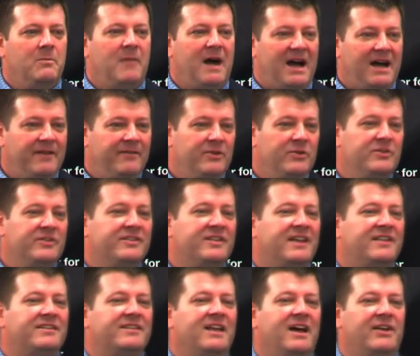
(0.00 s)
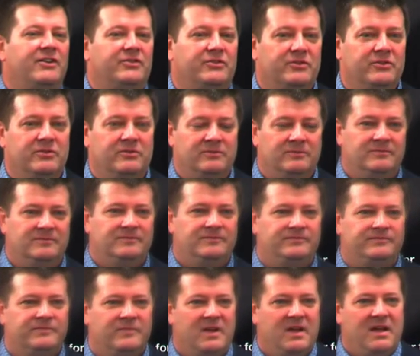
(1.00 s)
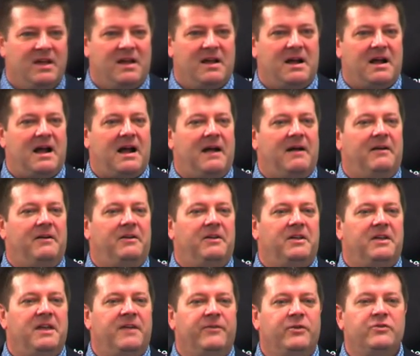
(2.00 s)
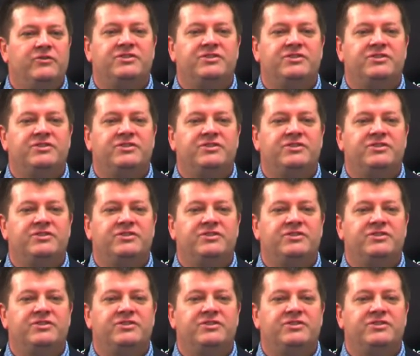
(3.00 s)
My view is that's not true. If